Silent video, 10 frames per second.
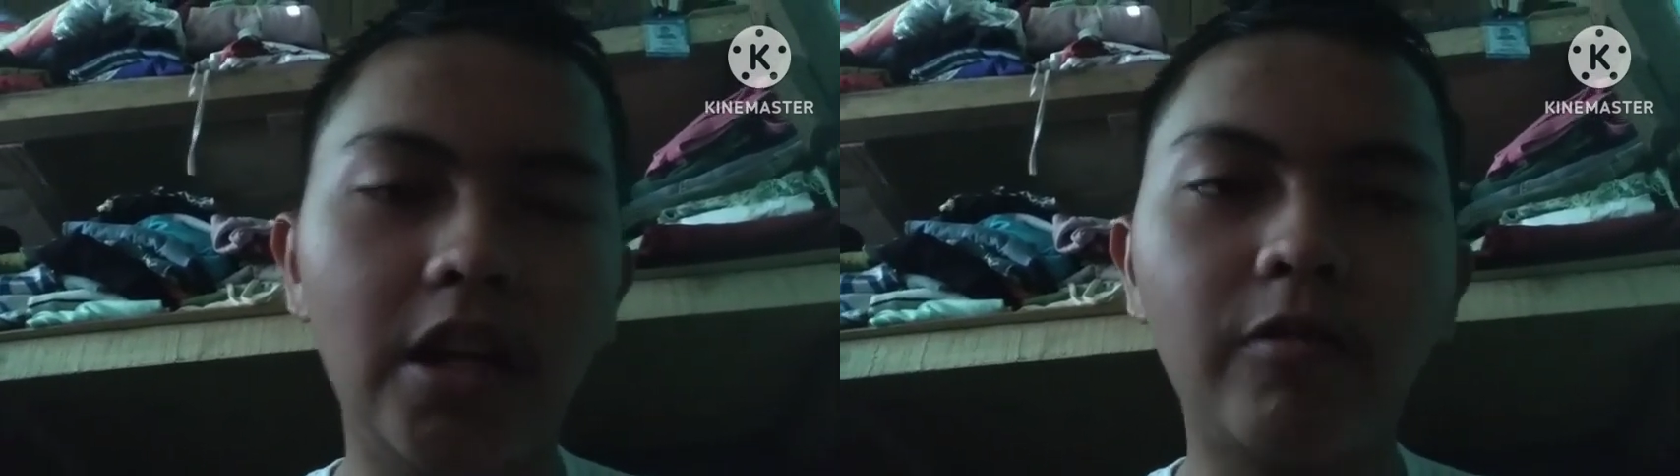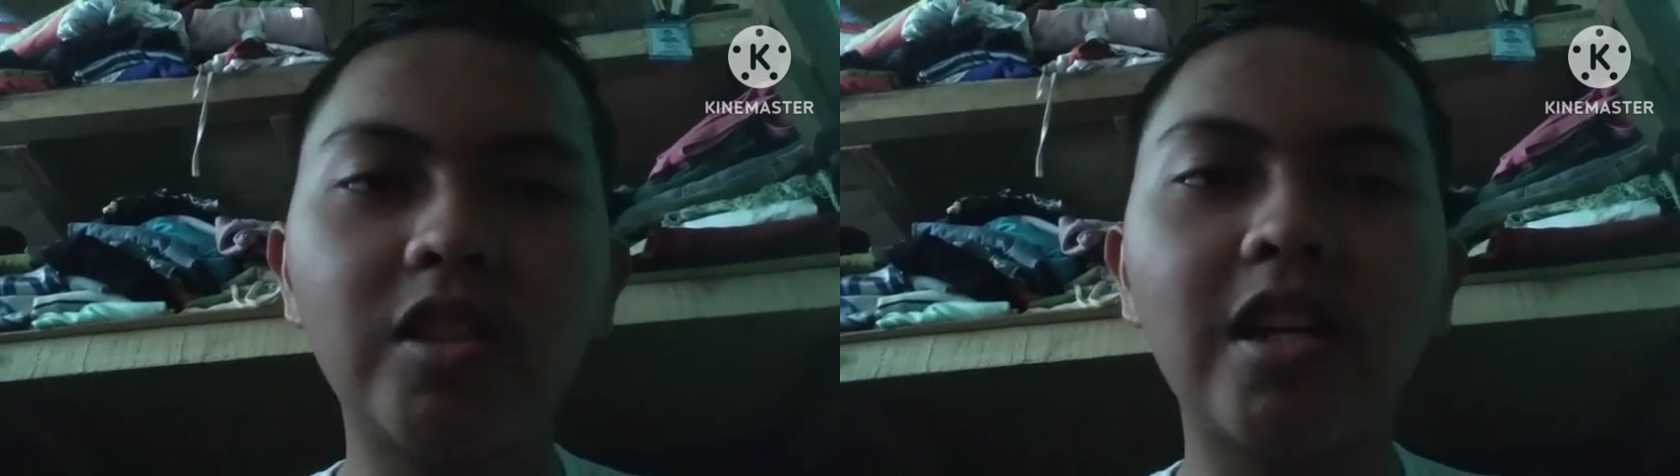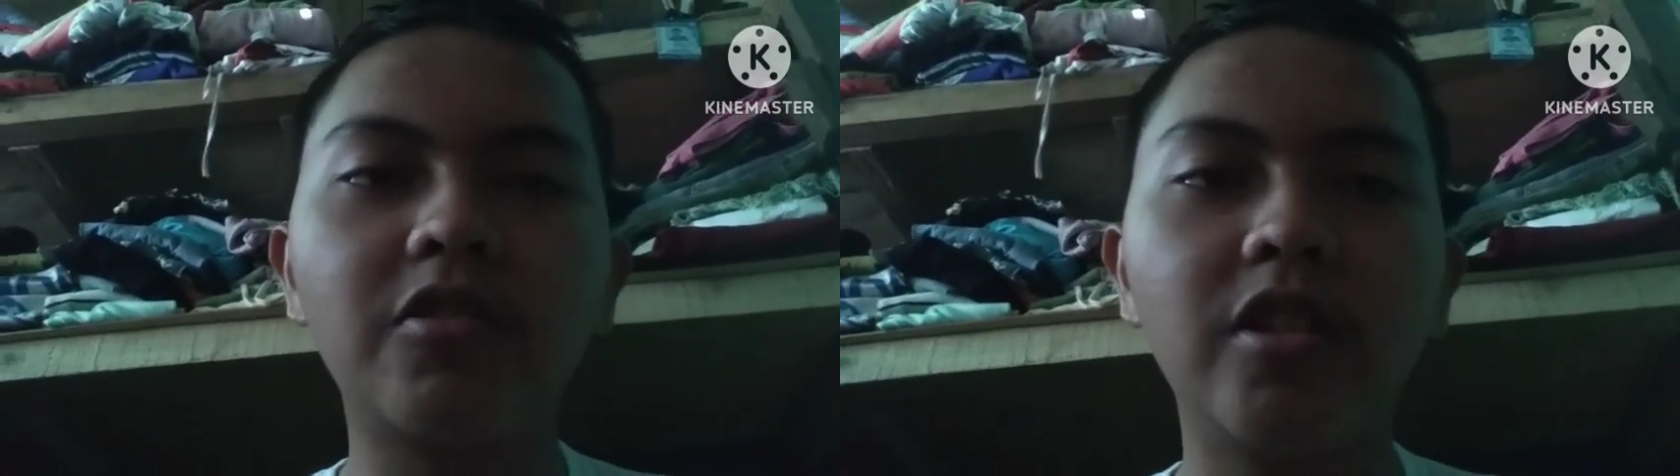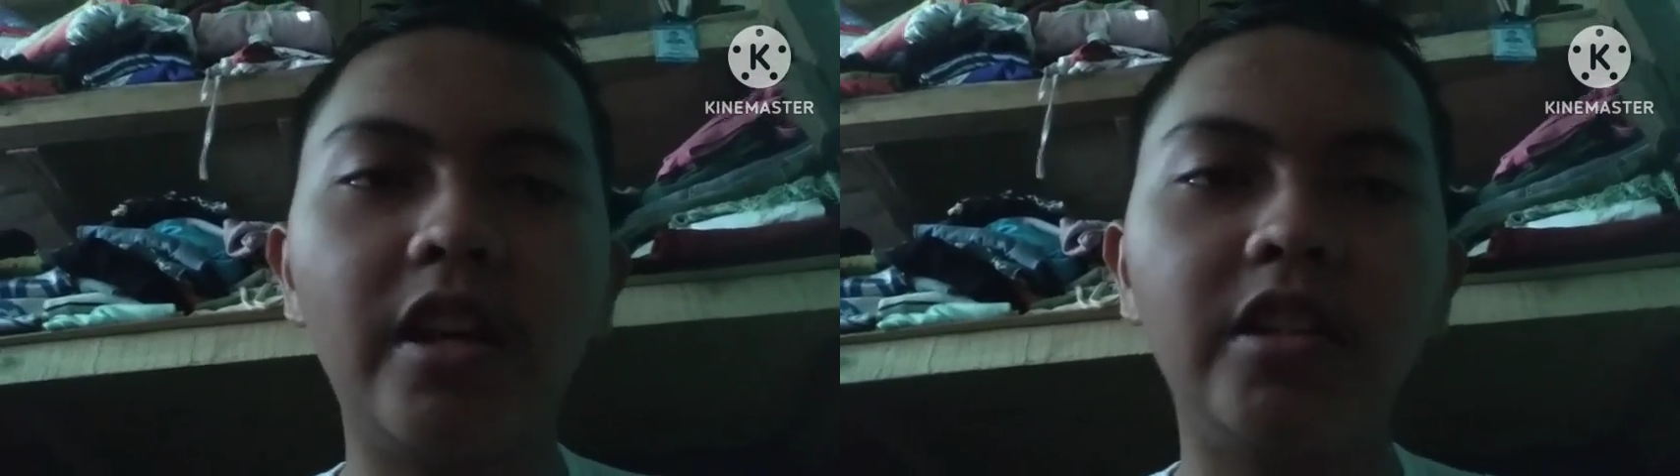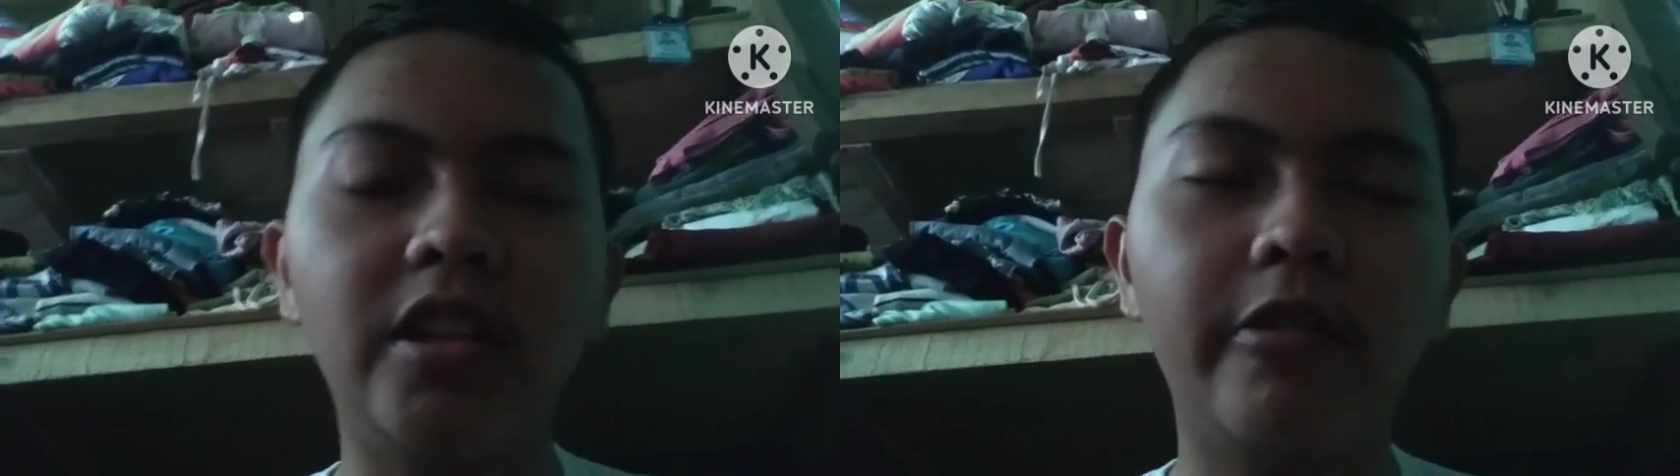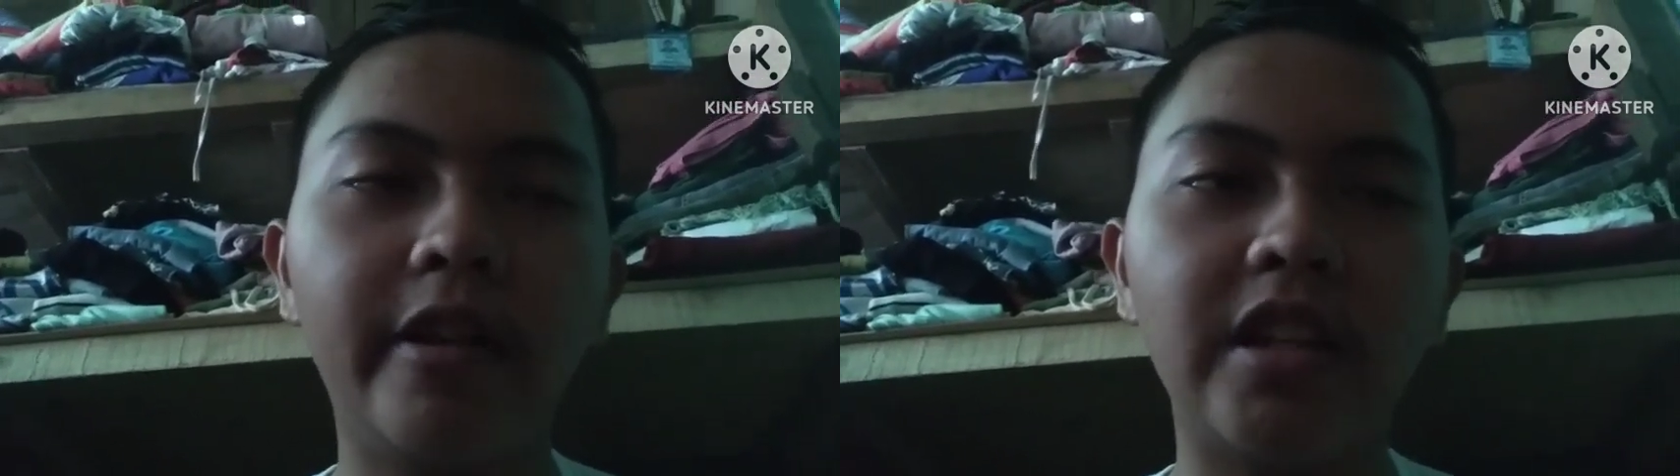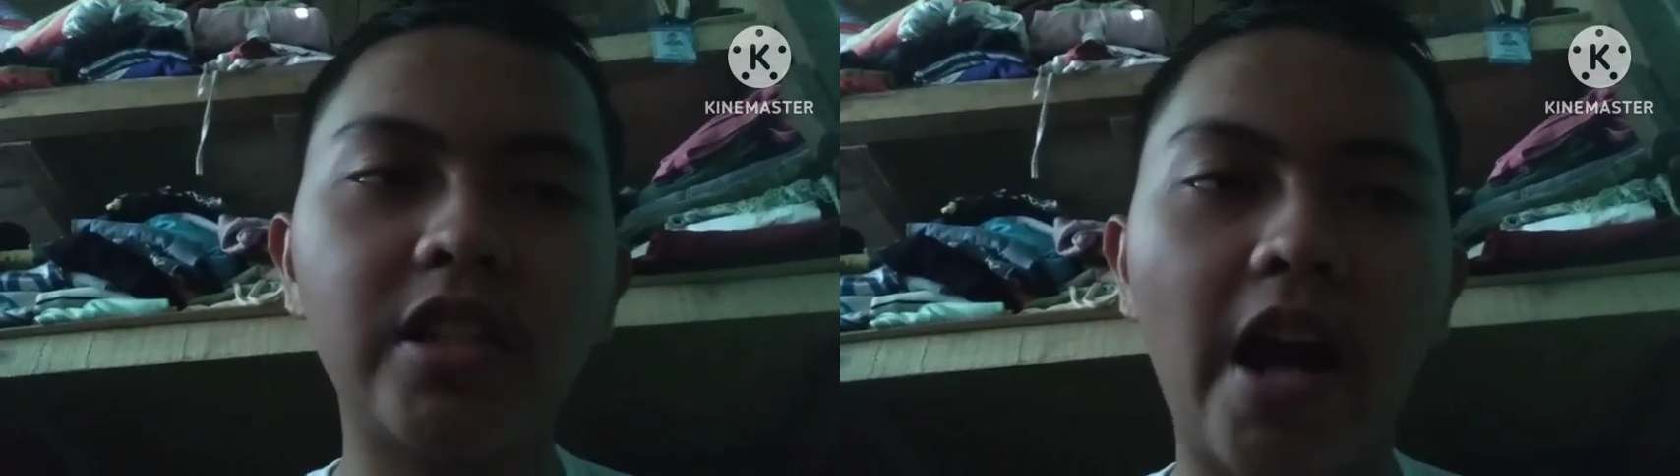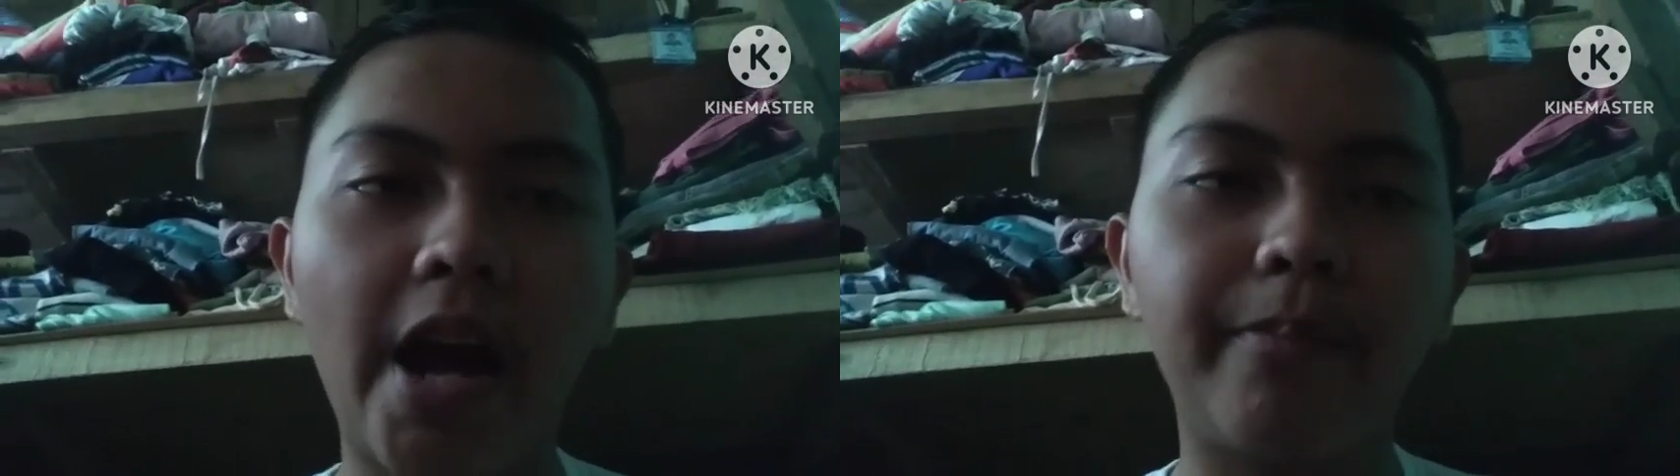it was actually a
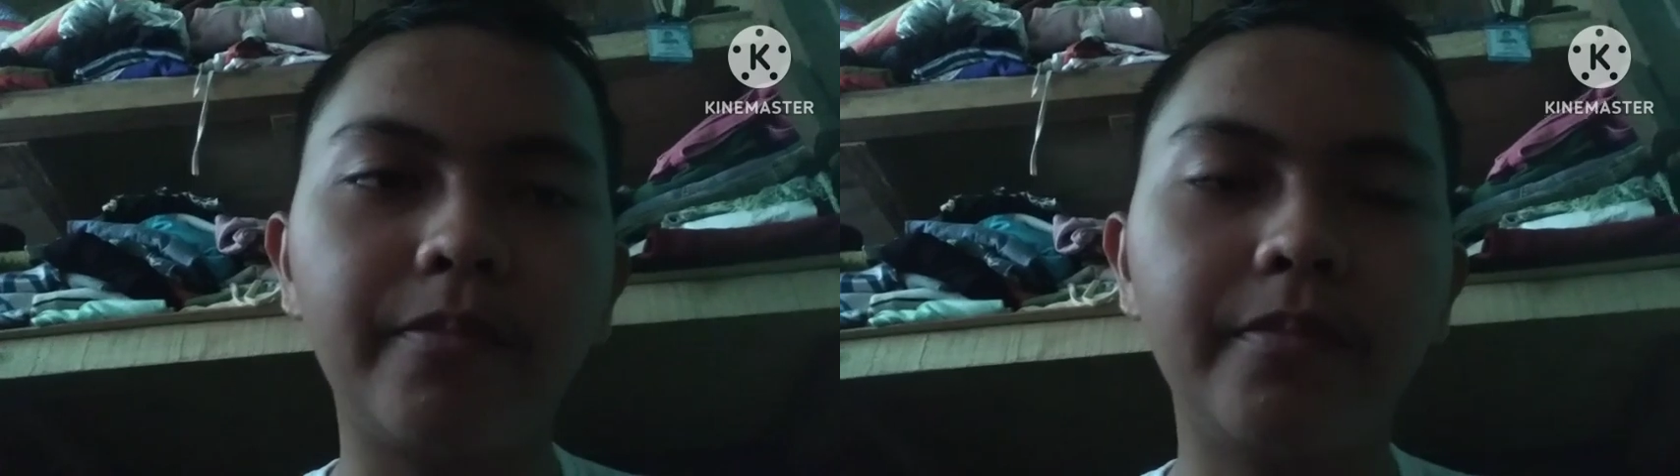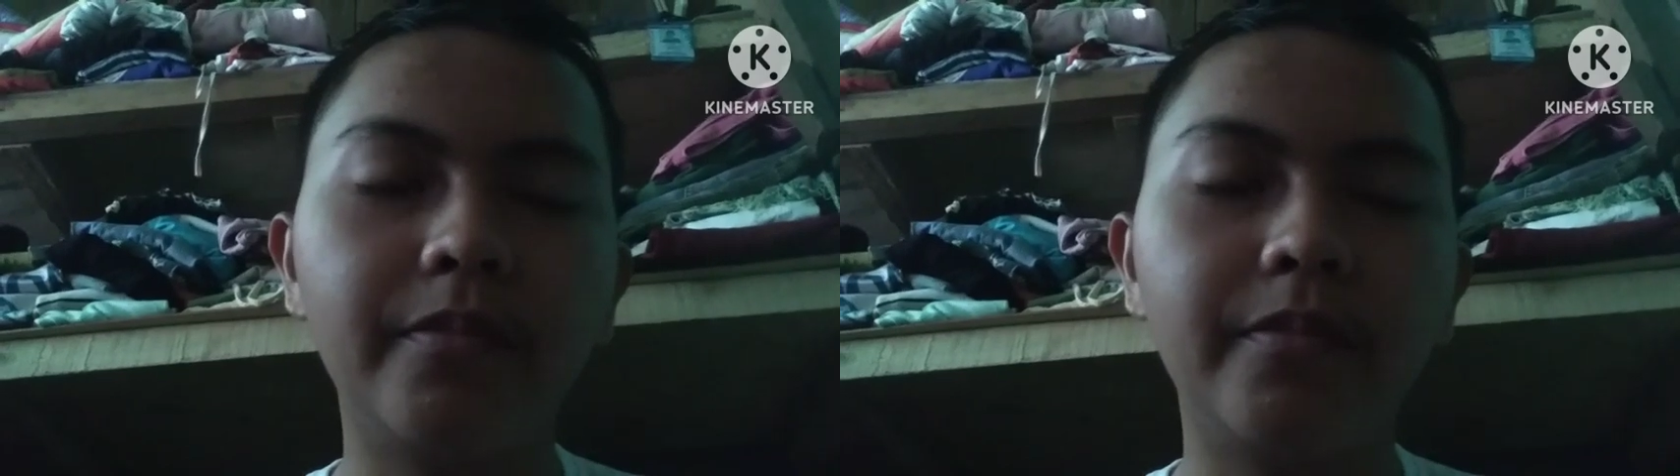DOH app.